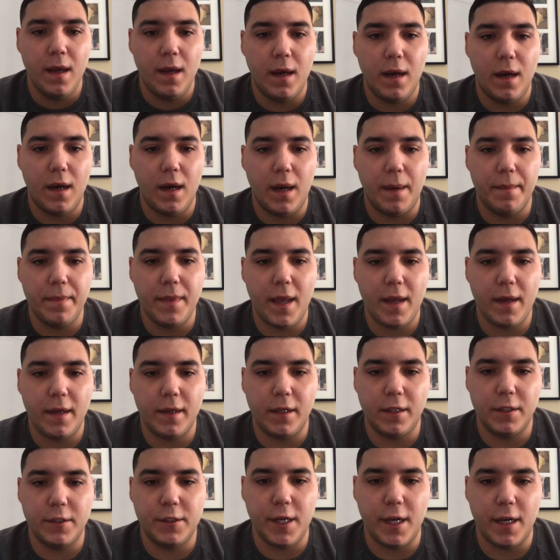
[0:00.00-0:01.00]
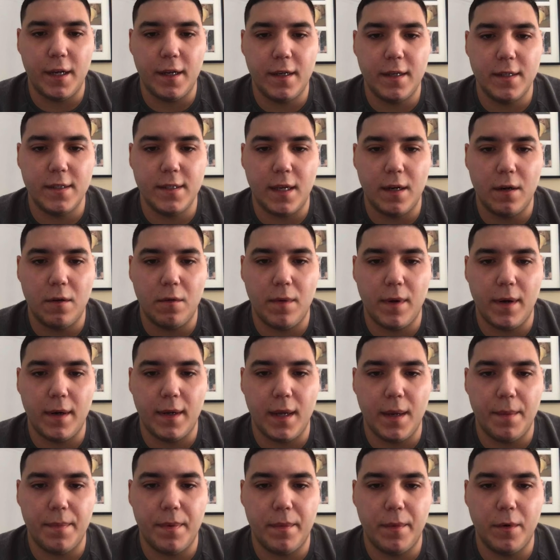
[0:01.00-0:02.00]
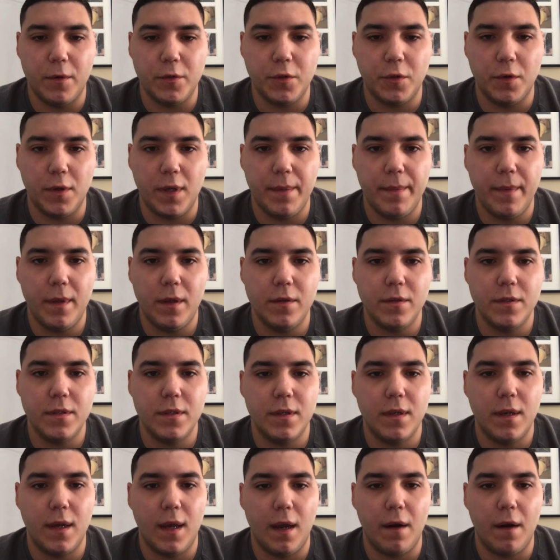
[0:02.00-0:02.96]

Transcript: I'm not going to check because I don't want to get promotional emails.